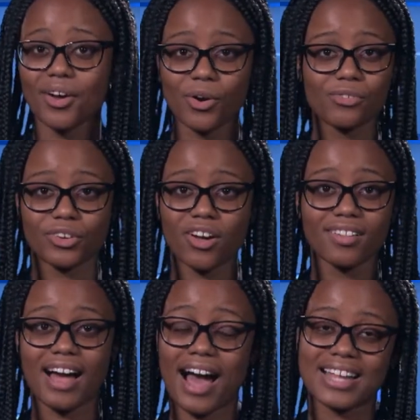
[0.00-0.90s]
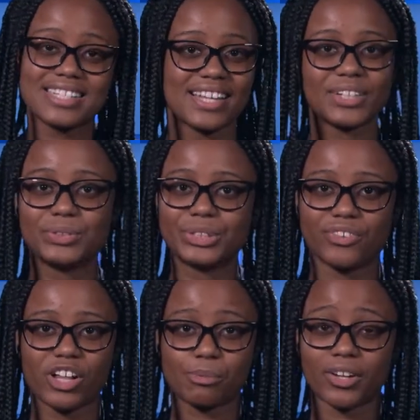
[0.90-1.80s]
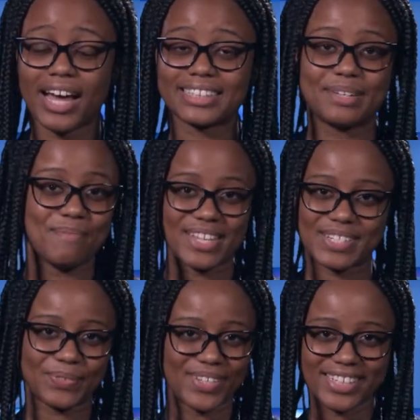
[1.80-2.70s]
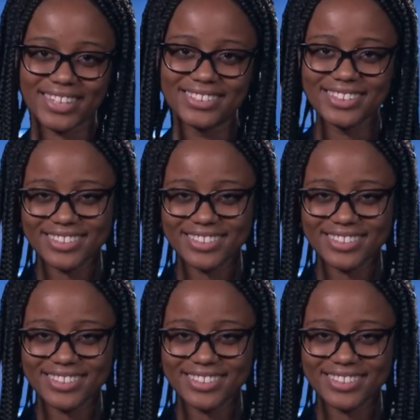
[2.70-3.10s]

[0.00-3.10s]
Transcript: Overall, I'd say Cougar volleyball had an amazing weekend.